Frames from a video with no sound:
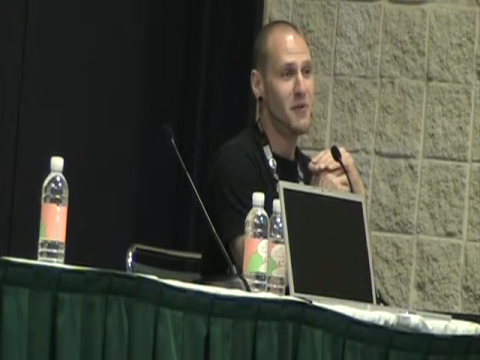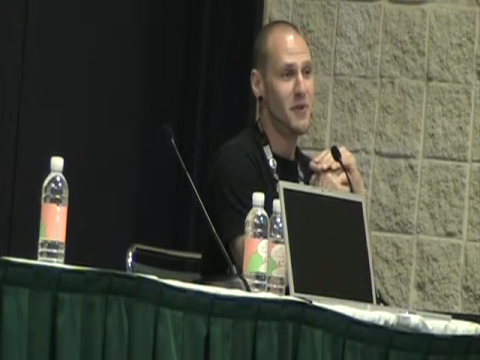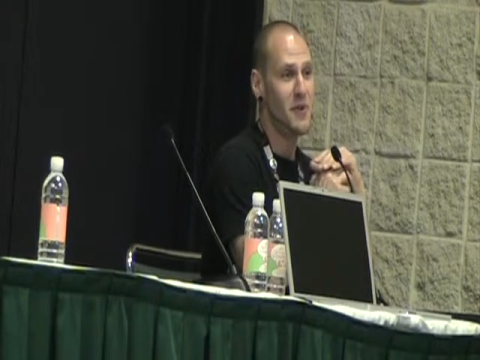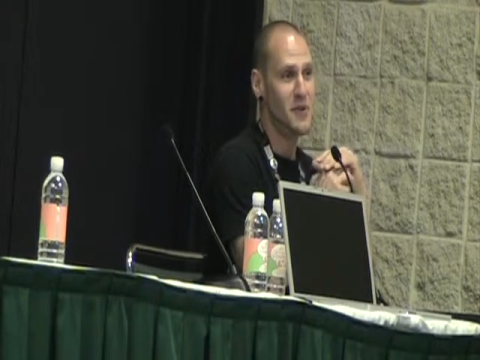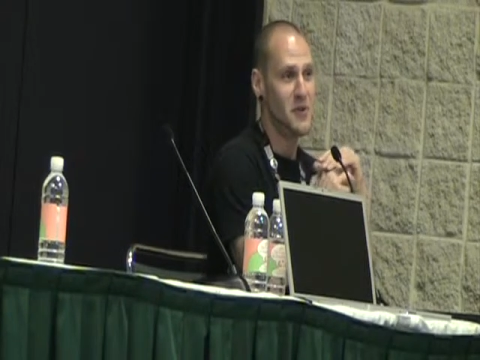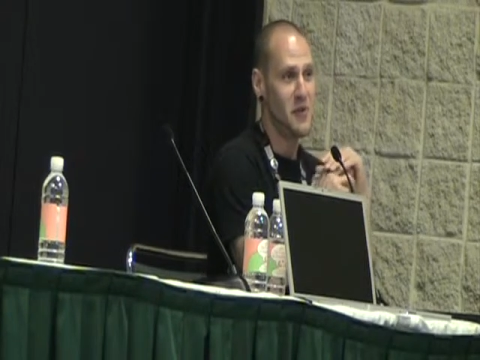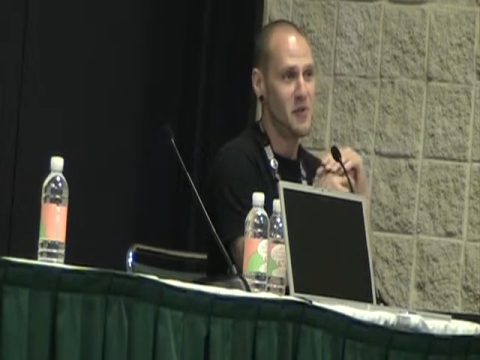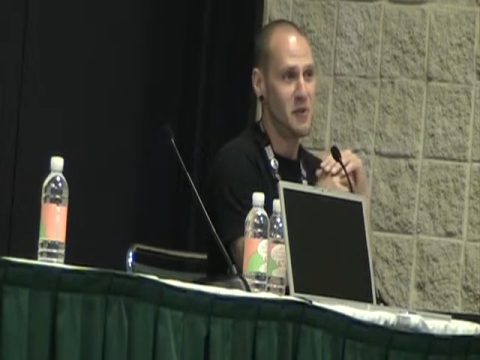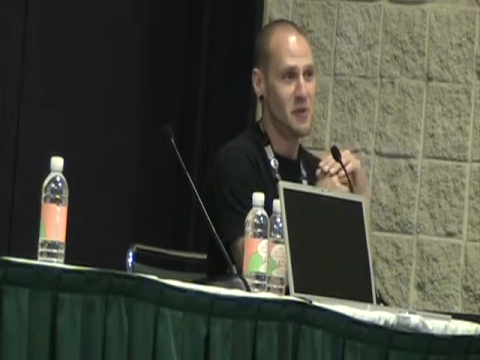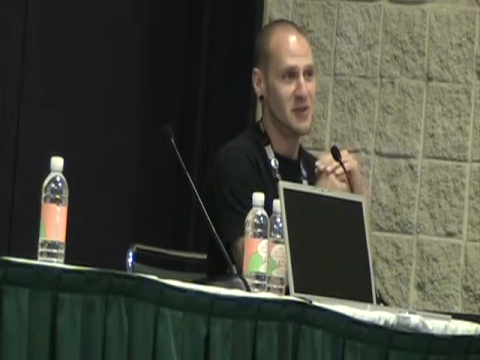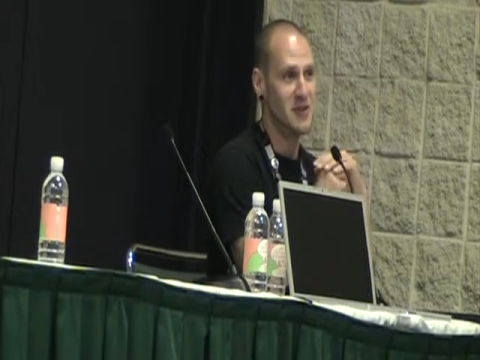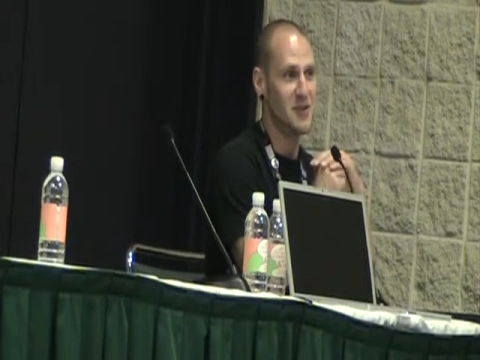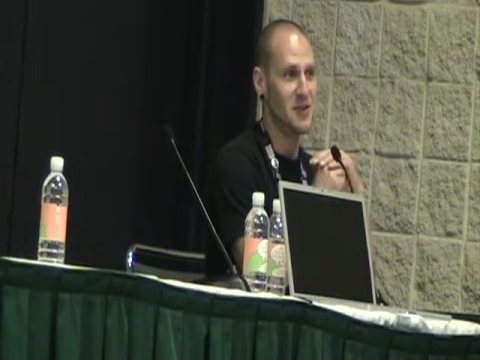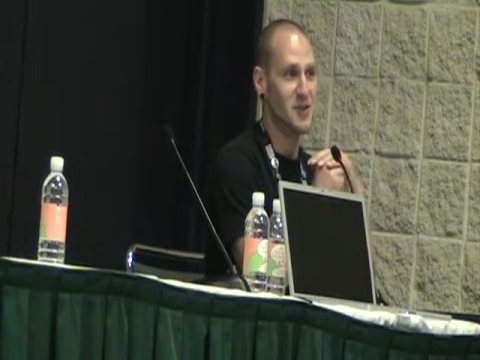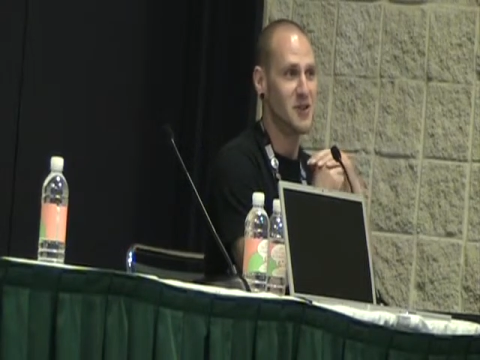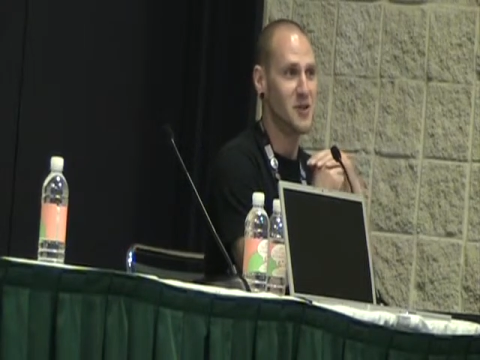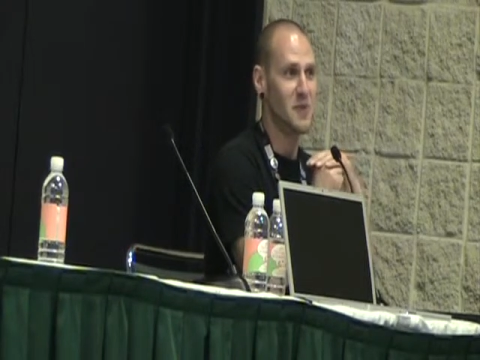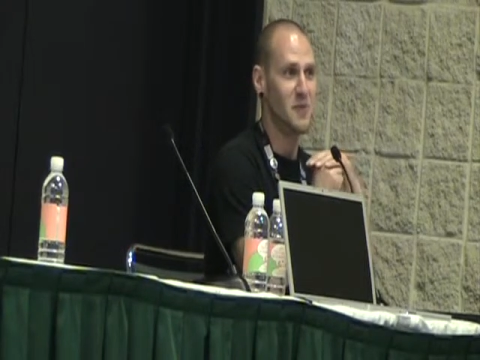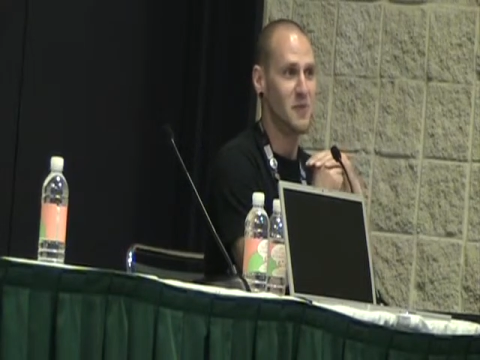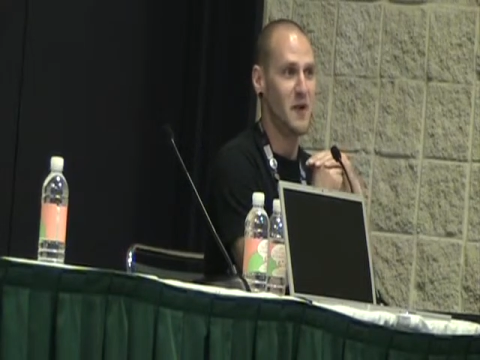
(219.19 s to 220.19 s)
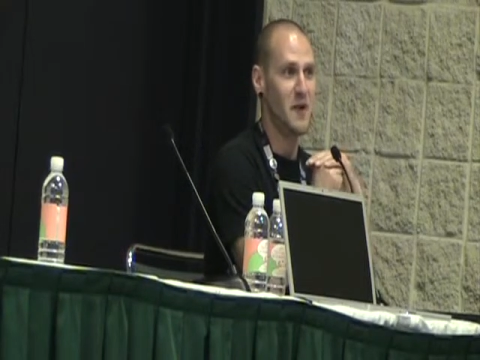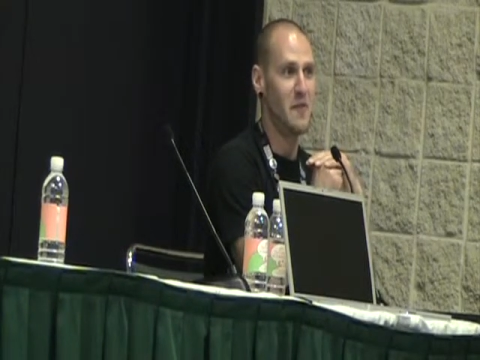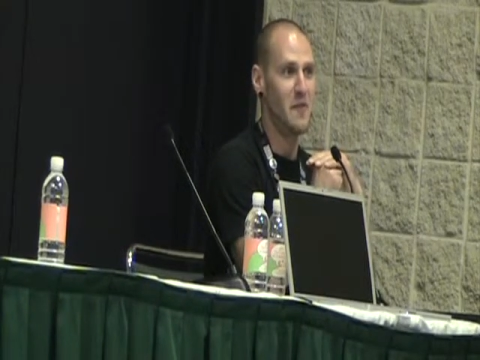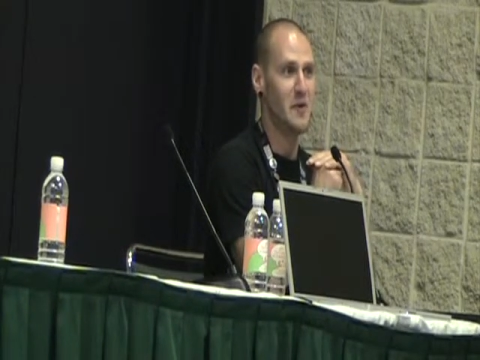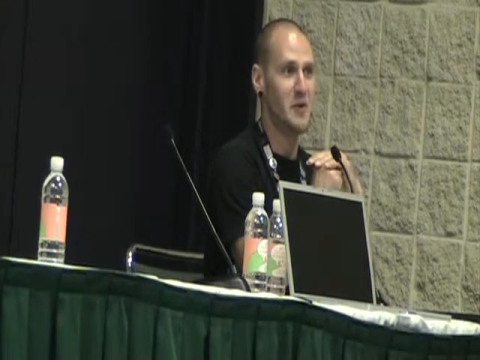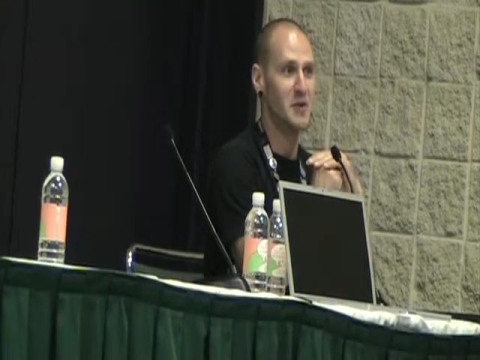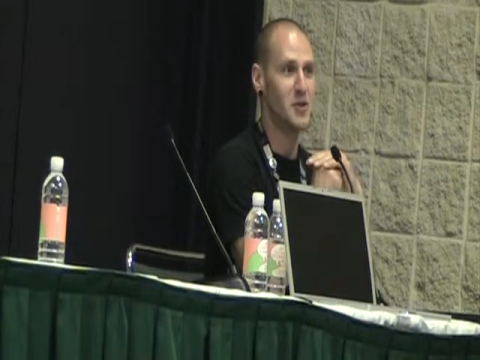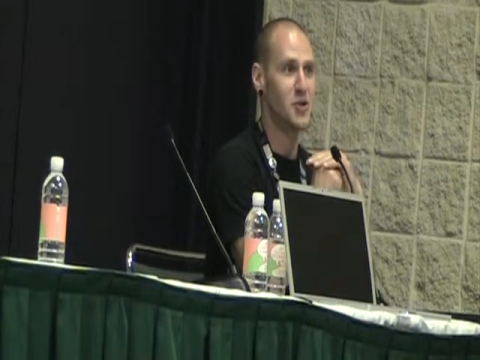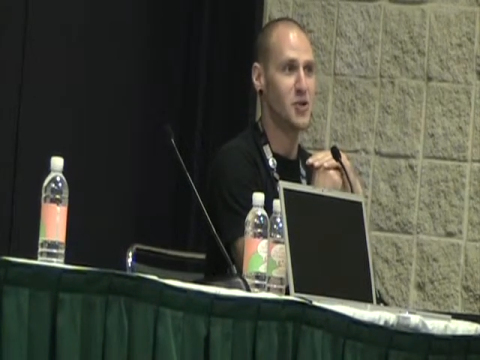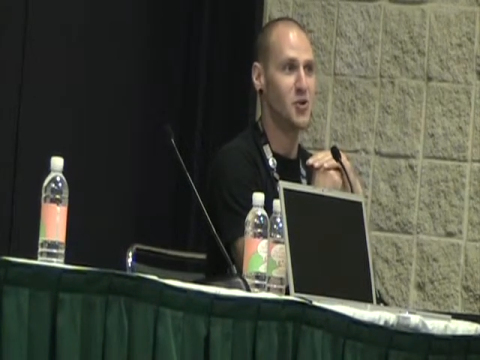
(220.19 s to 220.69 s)
of us have
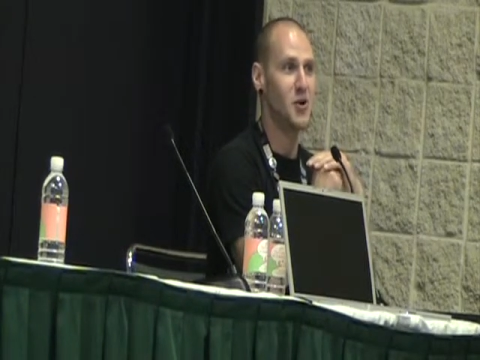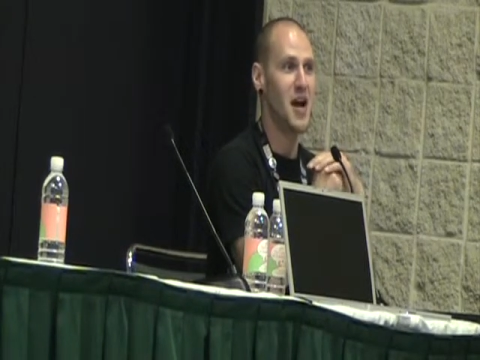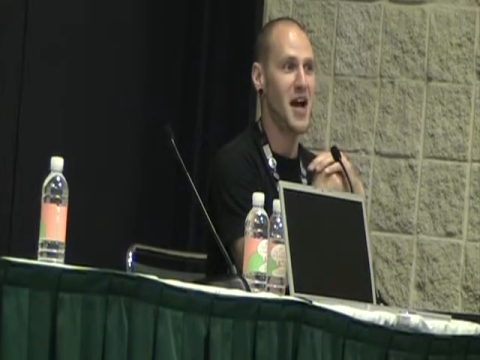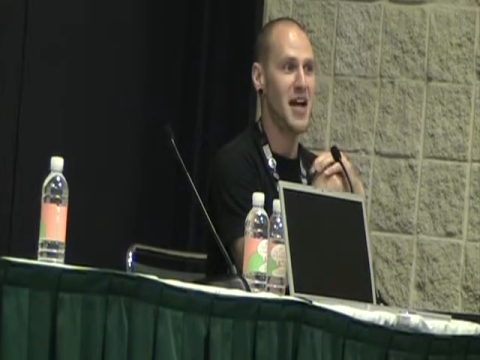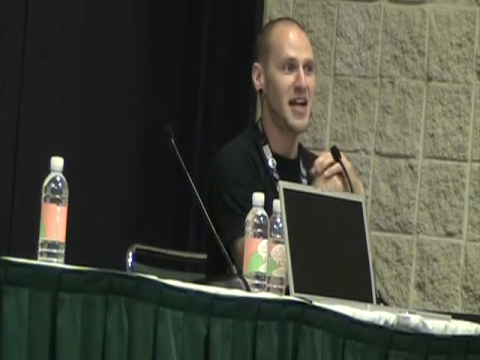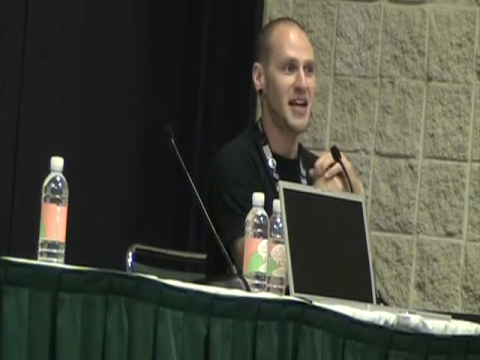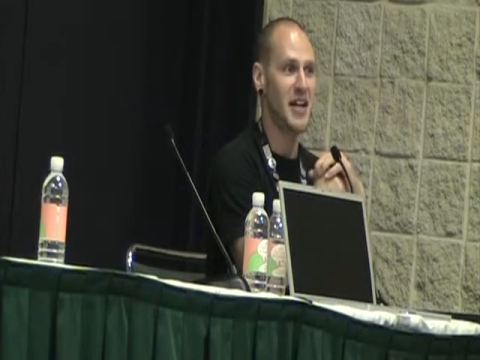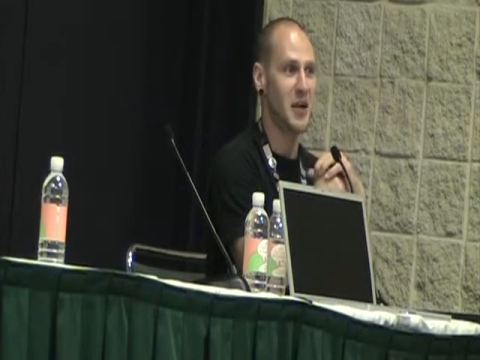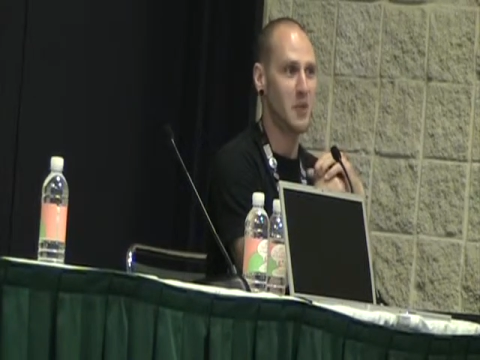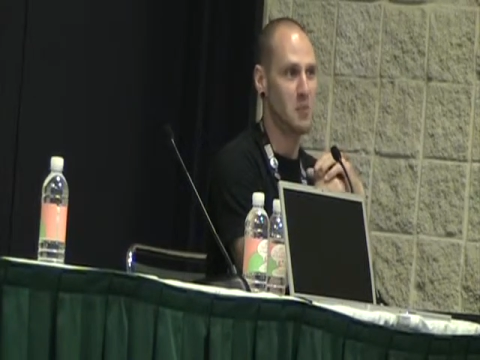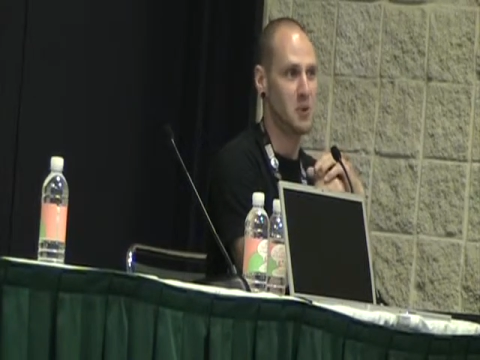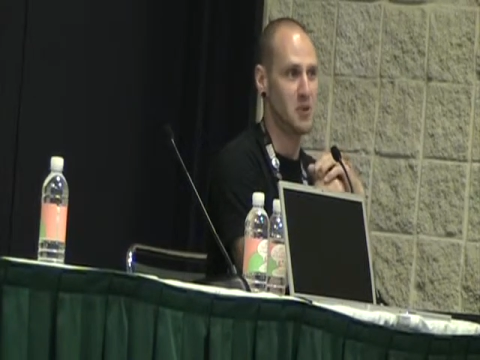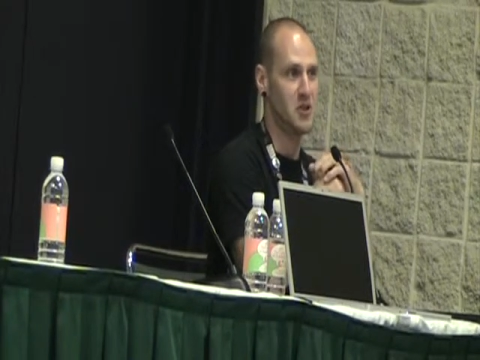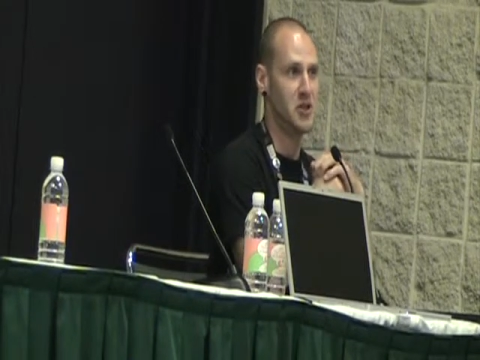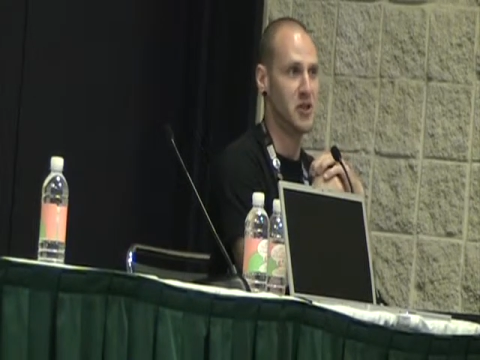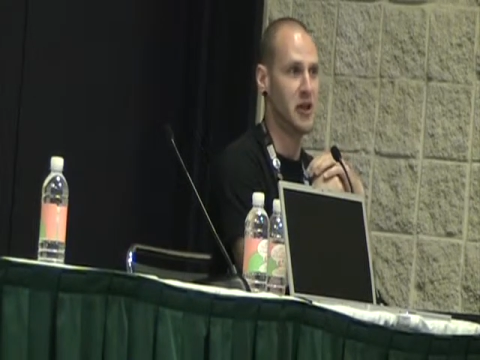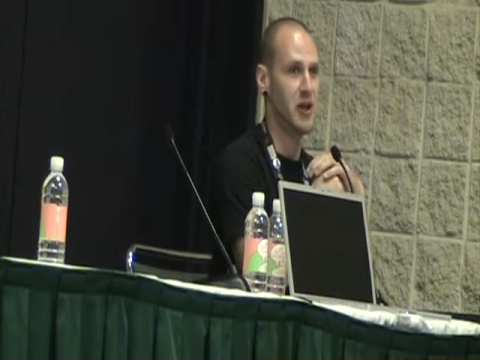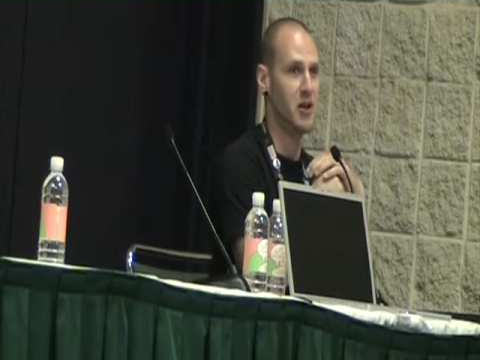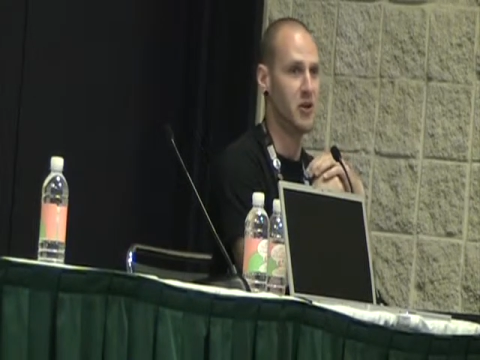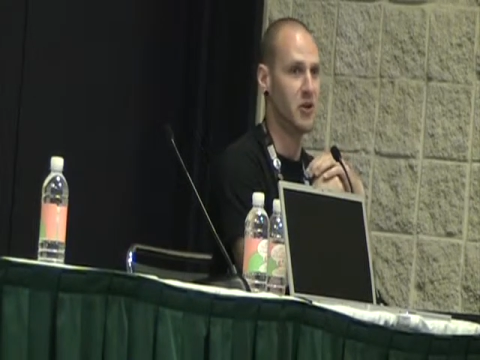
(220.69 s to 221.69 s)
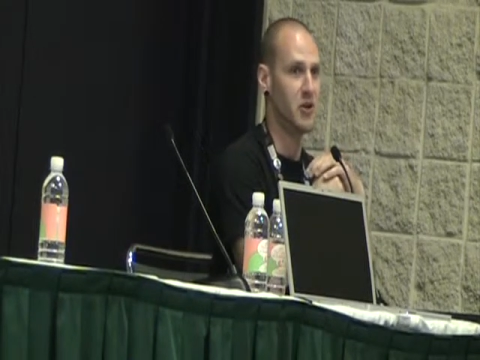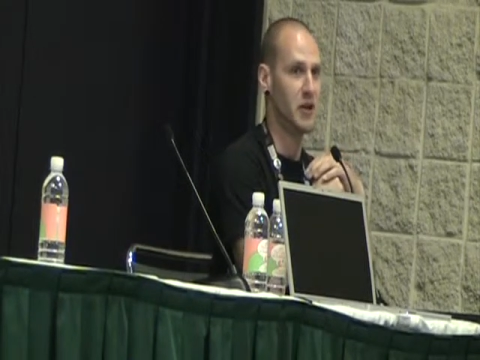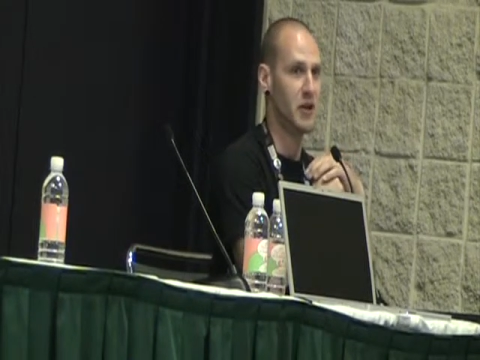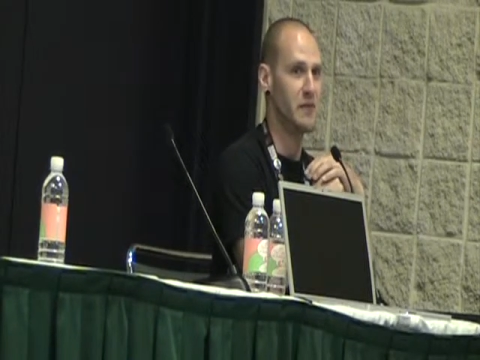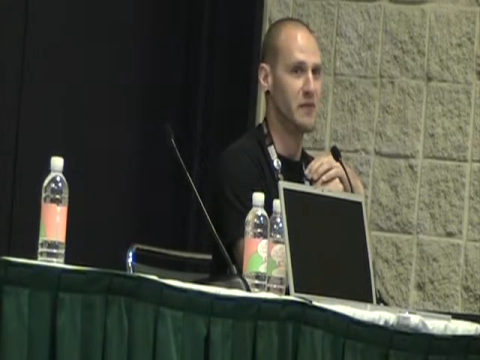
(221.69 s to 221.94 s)
been tracking a particular